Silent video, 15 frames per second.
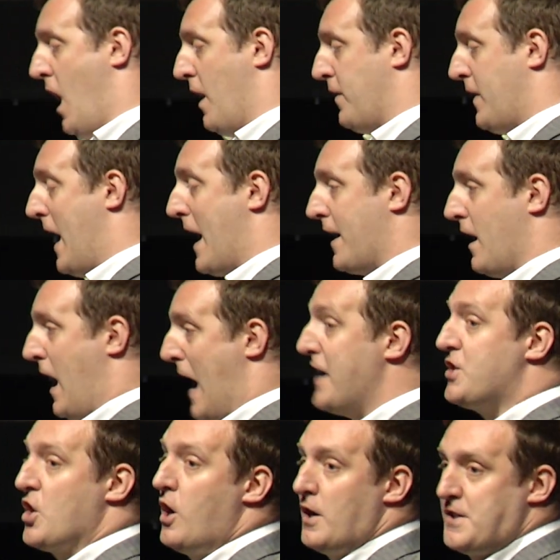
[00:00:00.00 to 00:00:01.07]
They had an
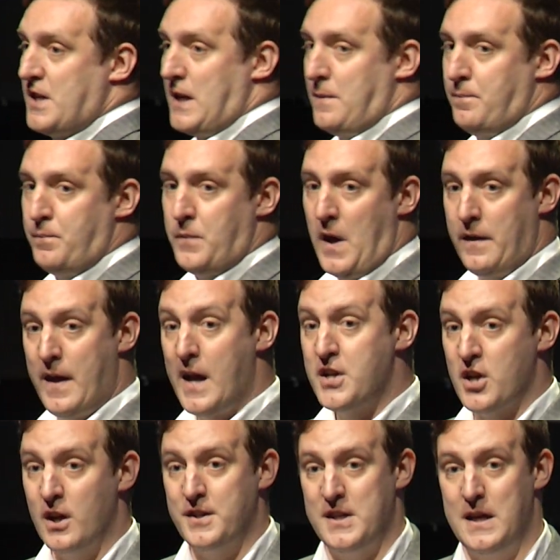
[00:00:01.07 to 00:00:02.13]
HR team, and the
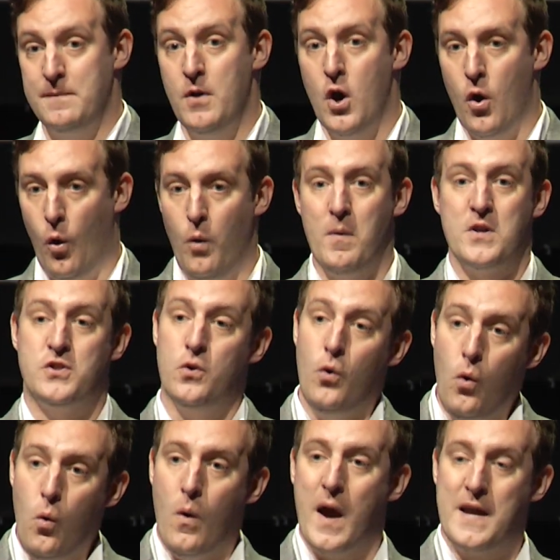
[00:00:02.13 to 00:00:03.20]
HR team almost
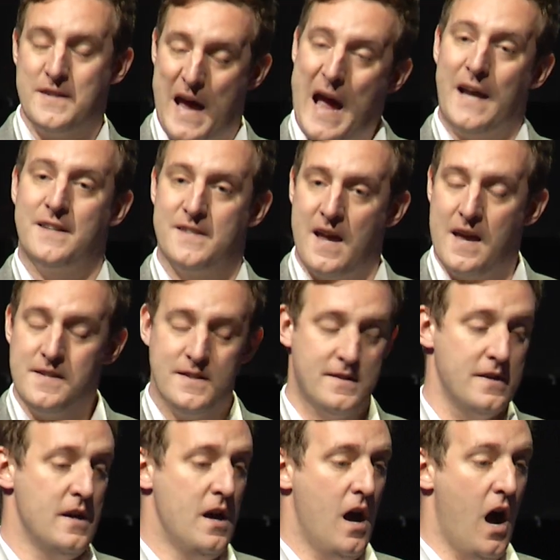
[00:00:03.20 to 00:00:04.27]
always accessed
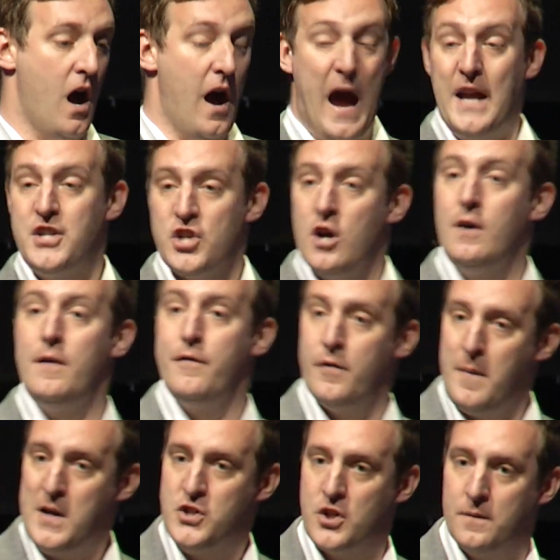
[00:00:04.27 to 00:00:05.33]
HR
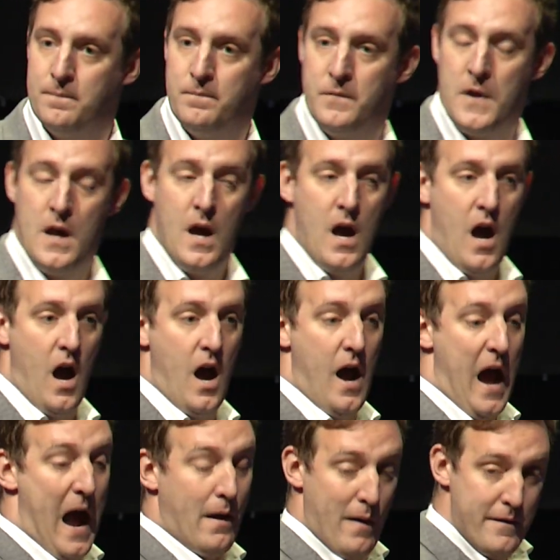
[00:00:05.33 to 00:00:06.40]
information.
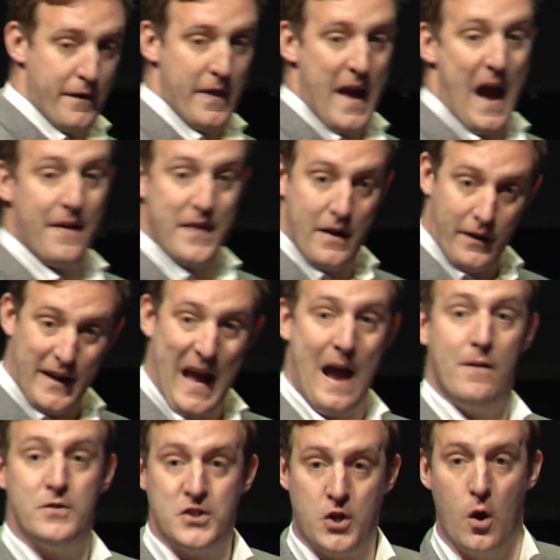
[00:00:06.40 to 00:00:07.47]
However, they had their
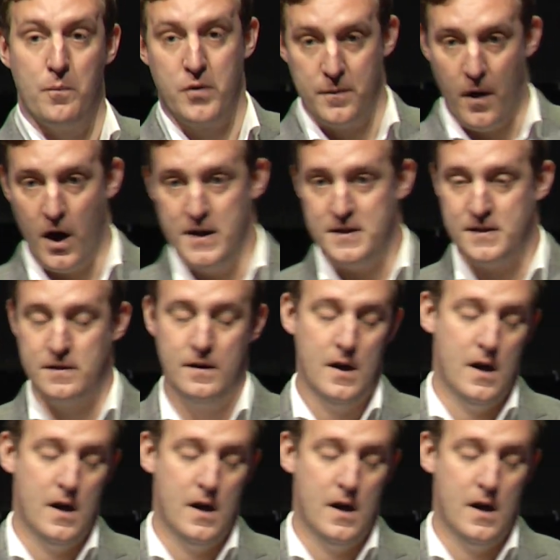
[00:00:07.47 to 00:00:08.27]
accounts compromised,